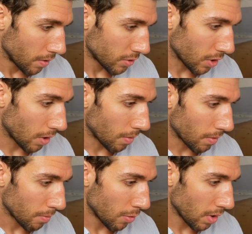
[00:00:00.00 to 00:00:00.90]
So
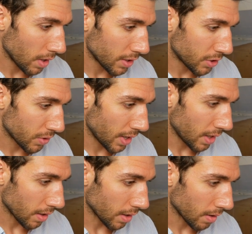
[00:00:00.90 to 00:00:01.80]
more or less
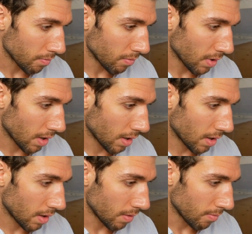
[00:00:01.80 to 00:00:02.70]
straight, like,
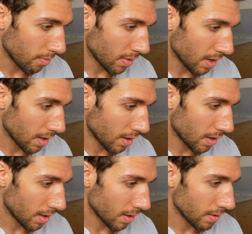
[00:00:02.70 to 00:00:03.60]
meh,
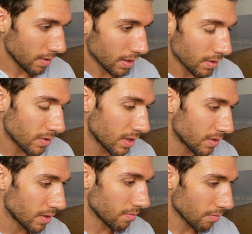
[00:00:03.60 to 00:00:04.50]
meh, you know, it's
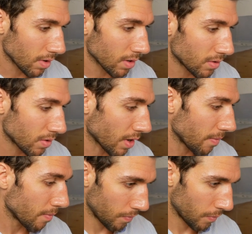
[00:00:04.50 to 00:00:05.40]
decent, meh, it's
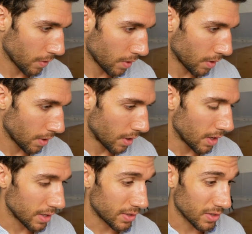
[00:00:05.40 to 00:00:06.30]
okay.
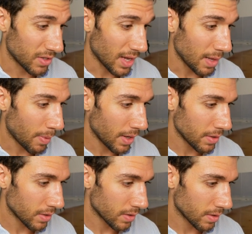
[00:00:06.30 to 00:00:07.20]
This is steady
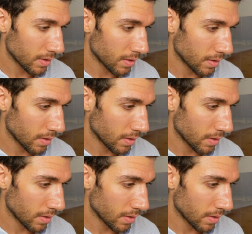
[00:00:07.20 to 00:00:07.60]
pace.